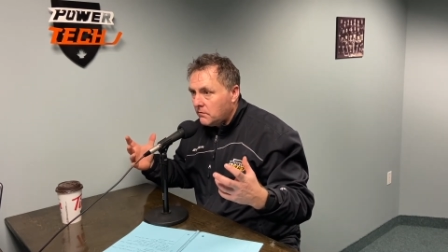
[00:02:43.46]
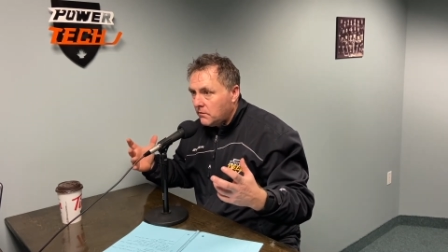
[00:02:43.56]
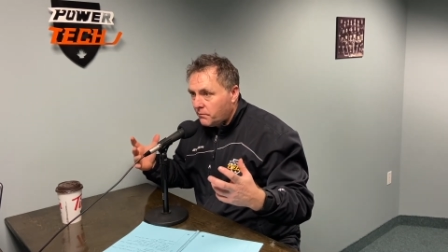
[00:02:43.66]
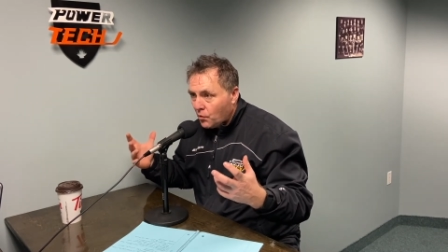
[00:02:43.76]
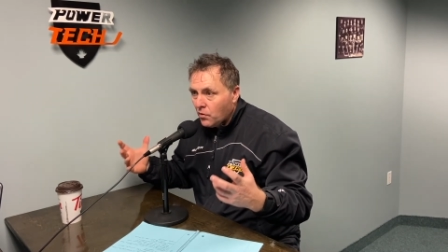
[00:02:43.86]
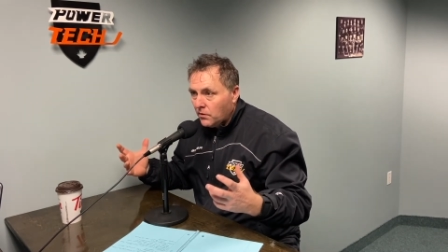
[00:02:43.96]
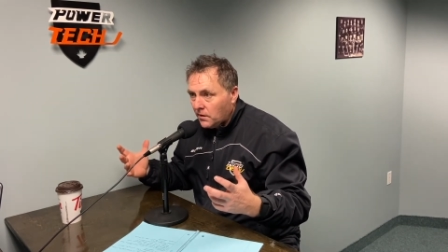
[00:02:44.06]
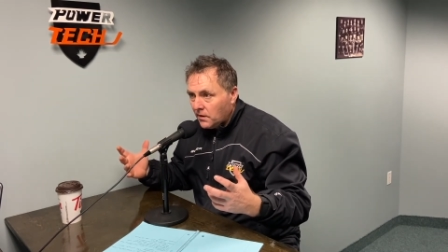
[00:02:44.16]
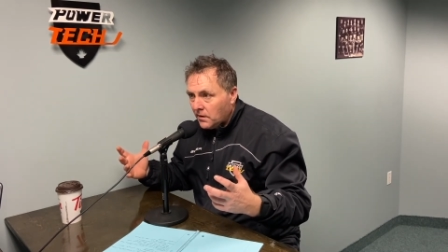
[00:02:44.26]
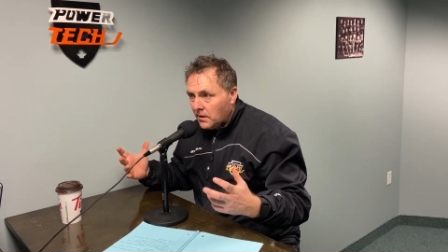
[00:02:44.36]

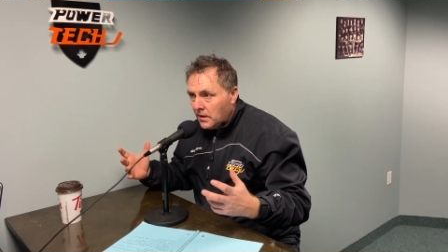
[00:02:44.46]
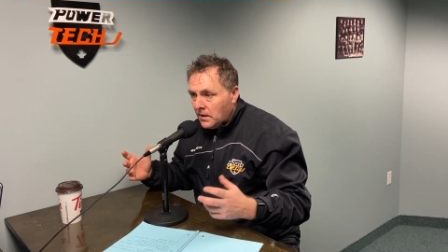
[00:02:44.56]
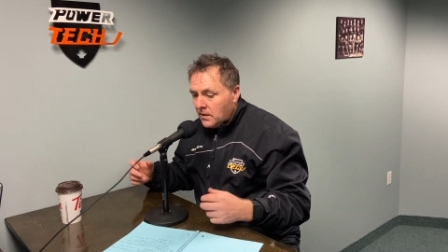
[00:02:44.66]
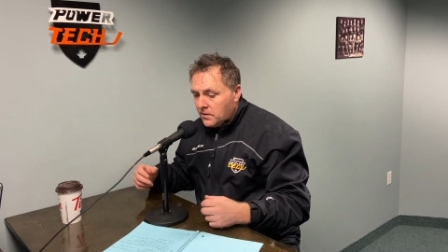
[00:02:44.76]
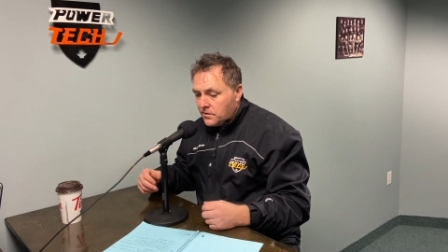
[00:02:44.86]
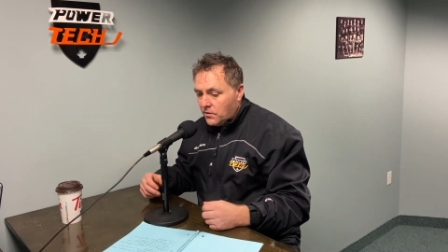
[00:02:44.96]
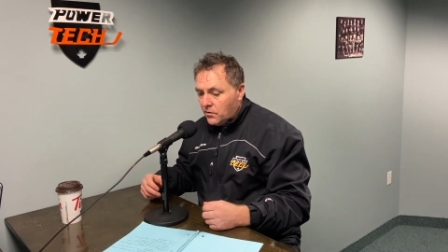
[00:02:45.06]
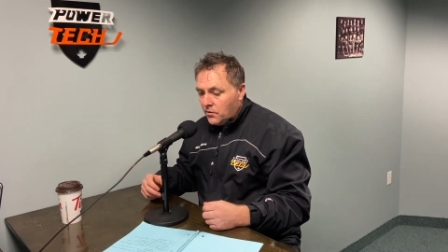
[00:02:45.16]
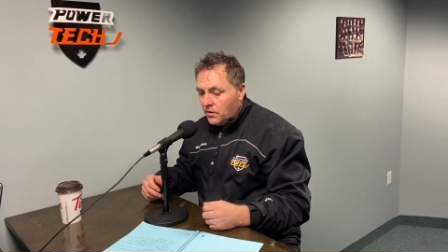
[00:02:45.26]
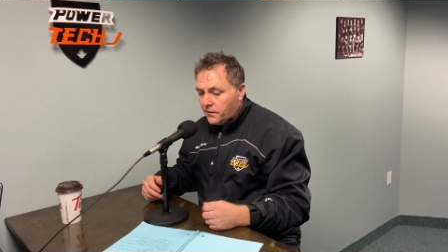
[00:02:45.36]
poorly.
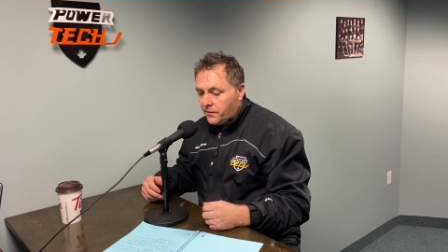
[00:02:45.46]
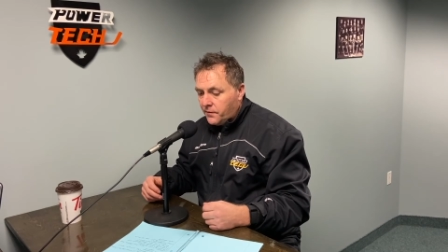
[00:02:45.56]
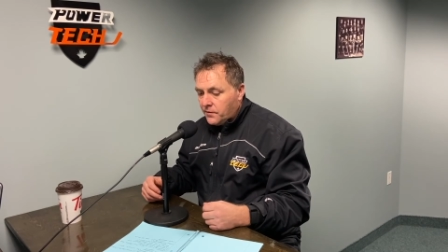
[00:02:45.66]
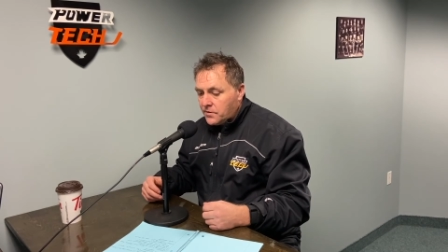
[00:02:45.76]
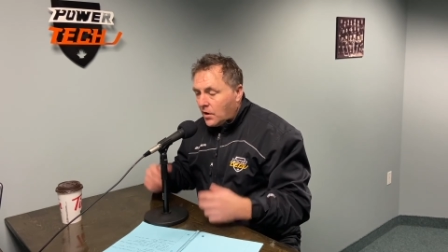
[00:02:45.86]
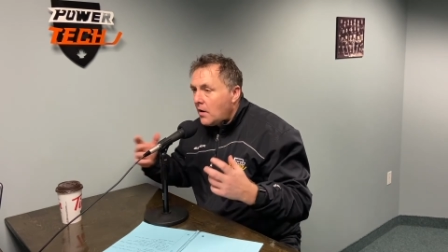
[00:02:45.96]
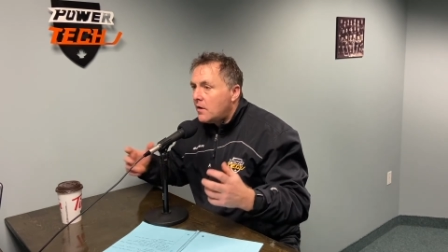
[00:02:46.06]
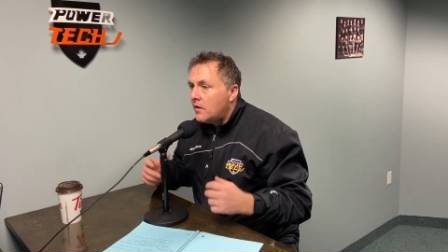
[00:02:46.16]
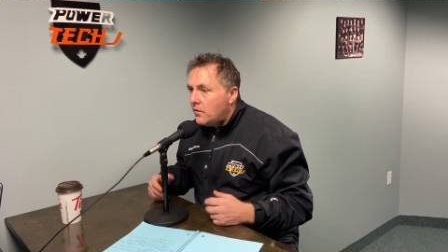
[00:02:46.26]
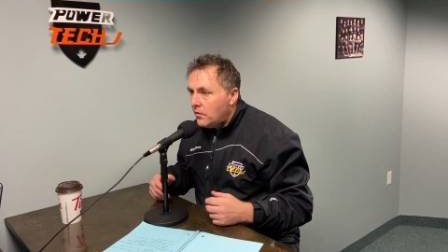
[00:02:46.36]
So how are you
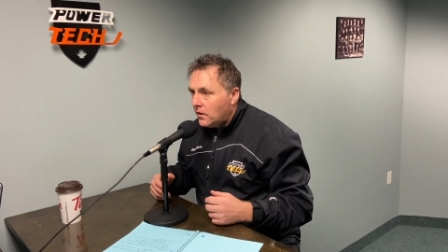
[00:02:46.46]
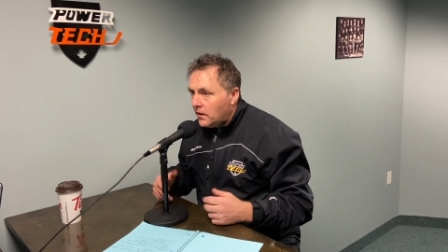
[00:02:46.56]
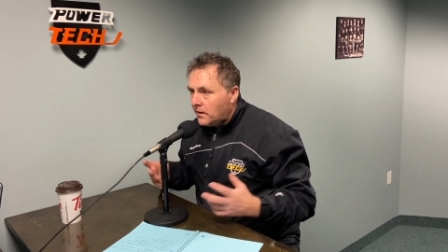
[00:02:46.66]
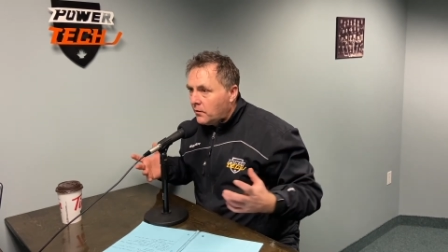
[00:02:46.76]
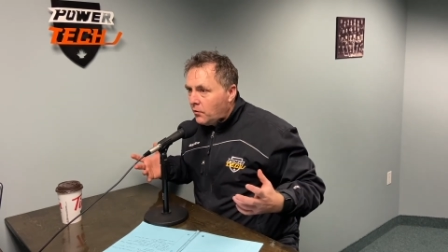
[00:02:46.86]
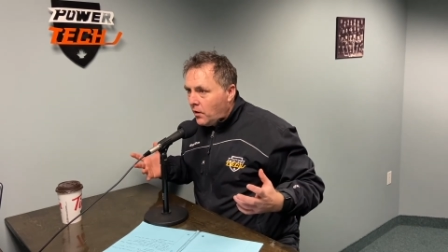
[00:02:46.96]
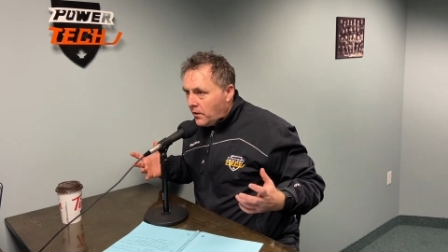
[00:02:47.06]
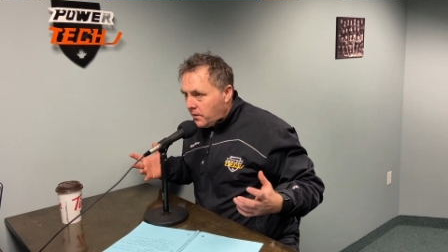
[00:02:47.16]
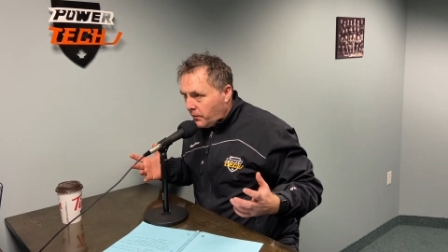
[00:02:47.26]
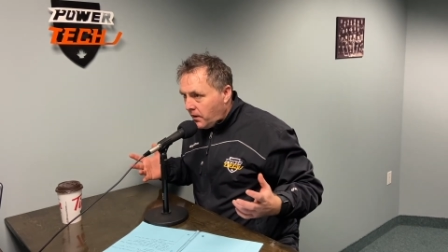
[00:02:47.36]
going to do it? Like, how
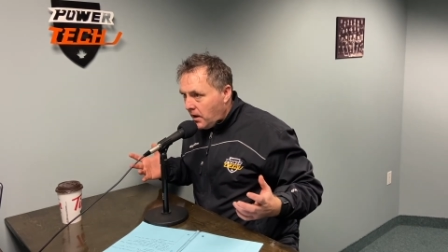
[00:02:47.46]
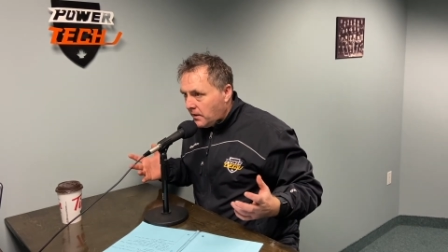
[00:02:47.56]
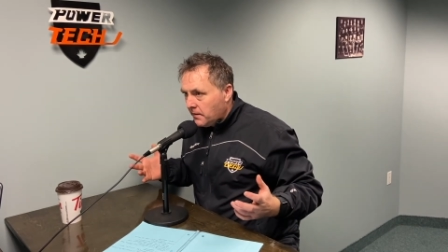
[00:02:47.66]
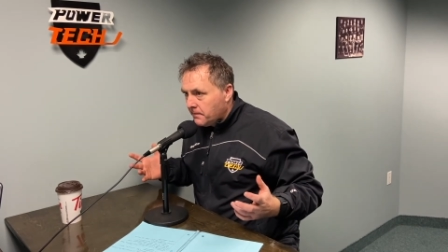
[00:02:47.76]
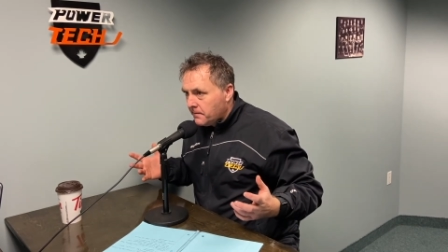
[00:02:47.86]
do you play hockey?